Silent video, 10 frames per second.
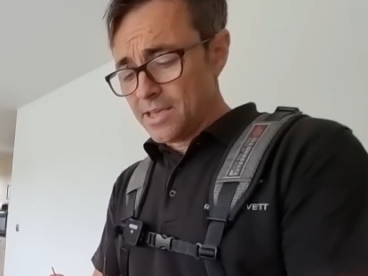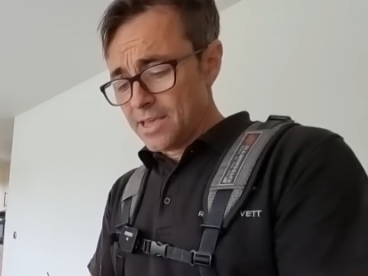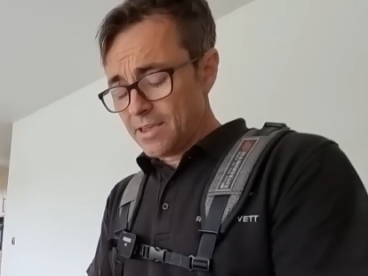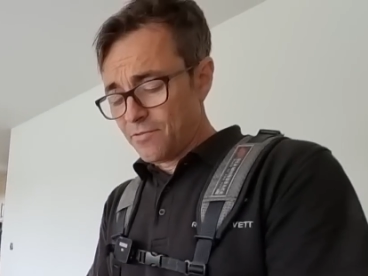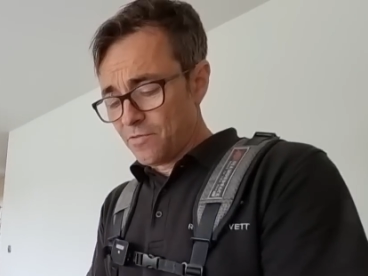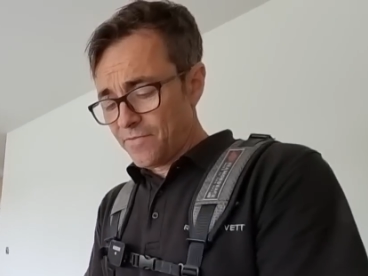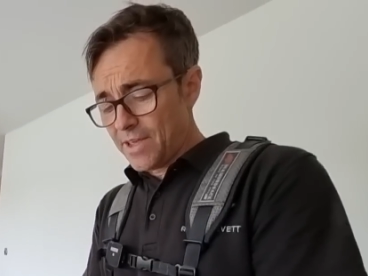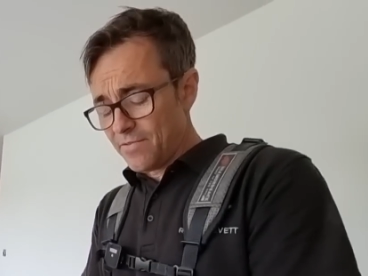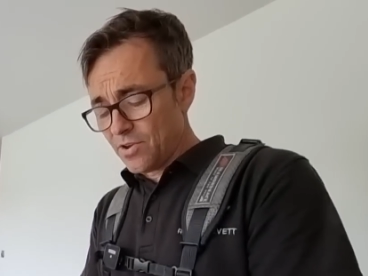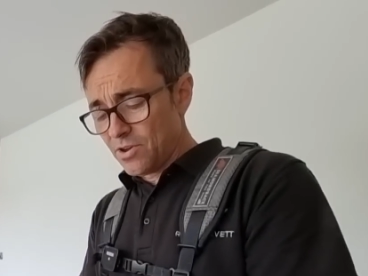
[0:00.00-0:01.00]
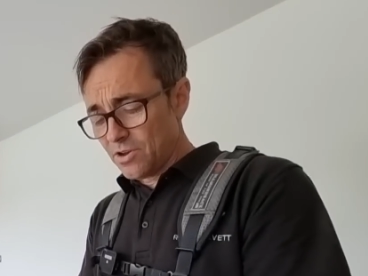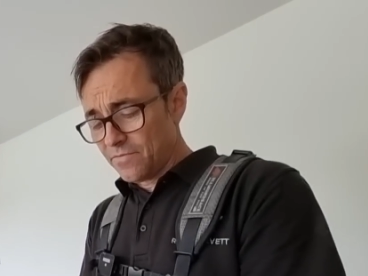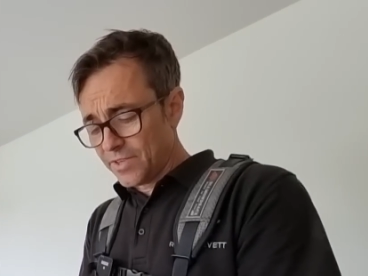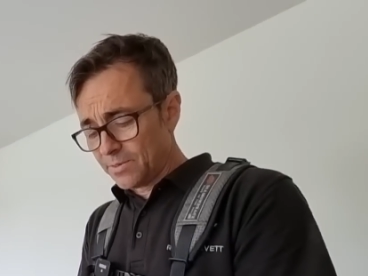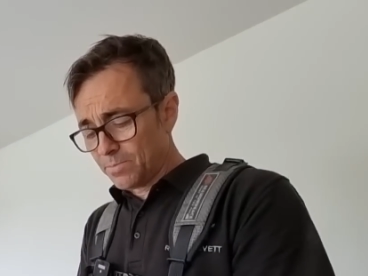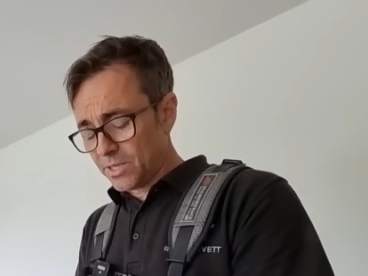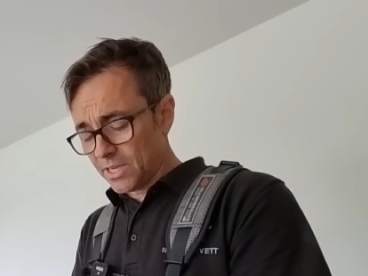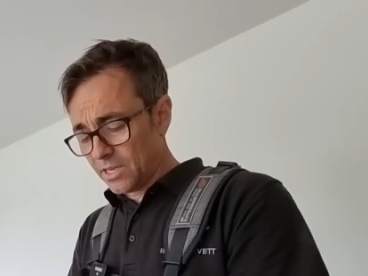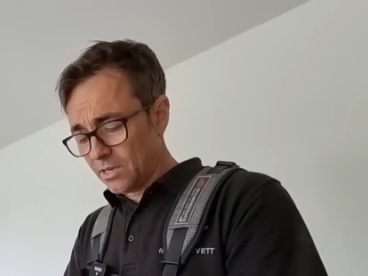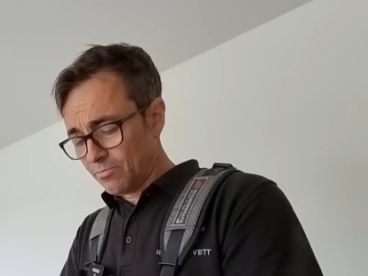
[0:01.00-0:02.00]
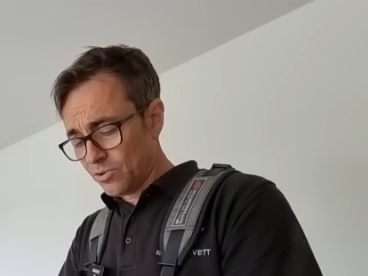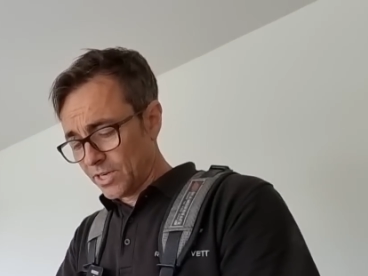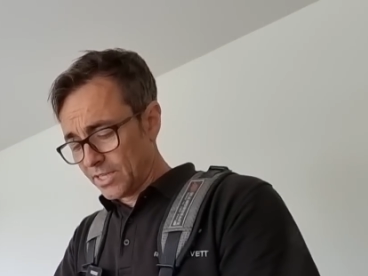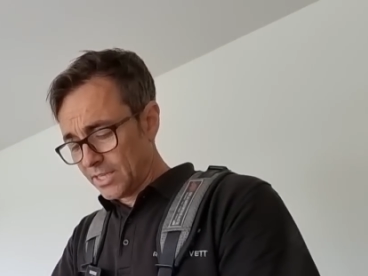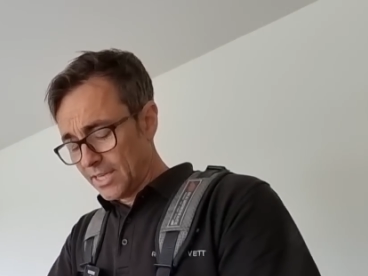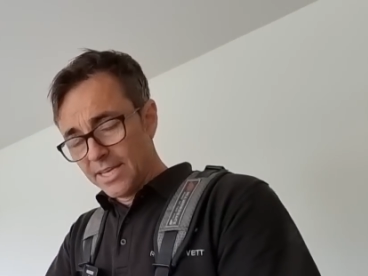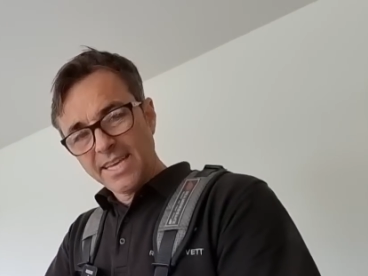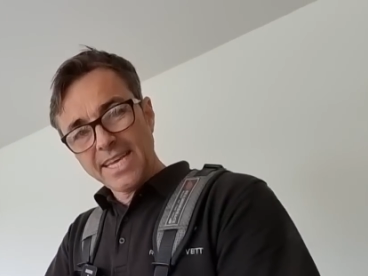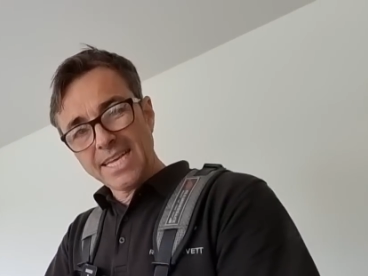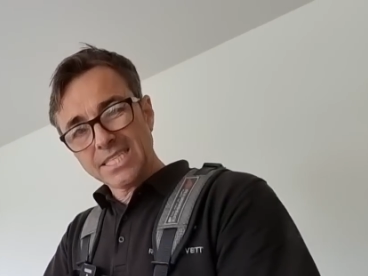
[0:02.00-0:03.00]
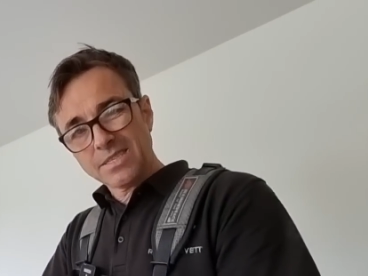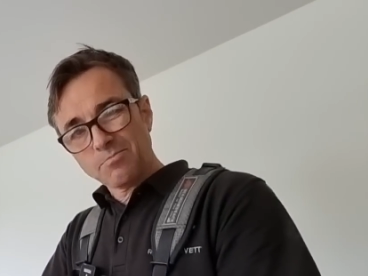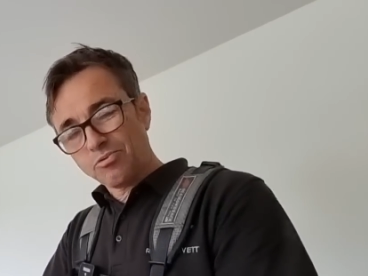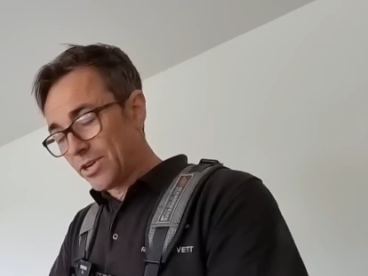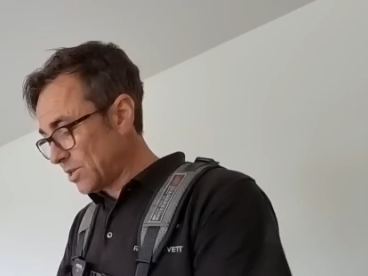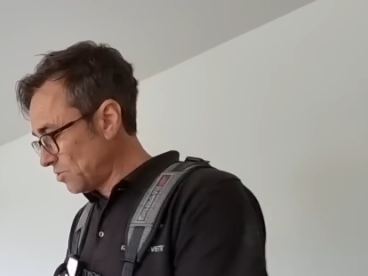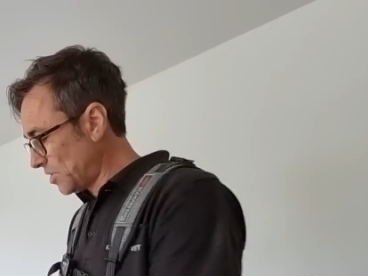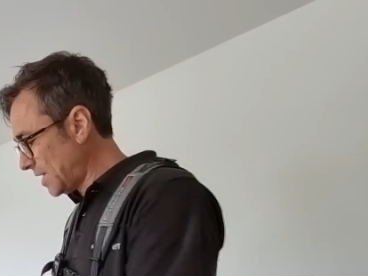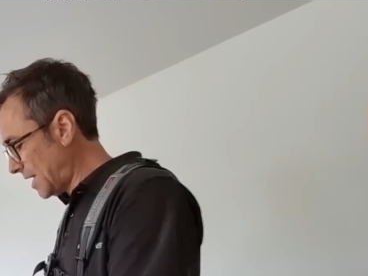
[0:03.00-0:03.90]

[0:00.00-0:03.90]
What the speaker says: If you've never heard of this particular product, it's pretty good gear.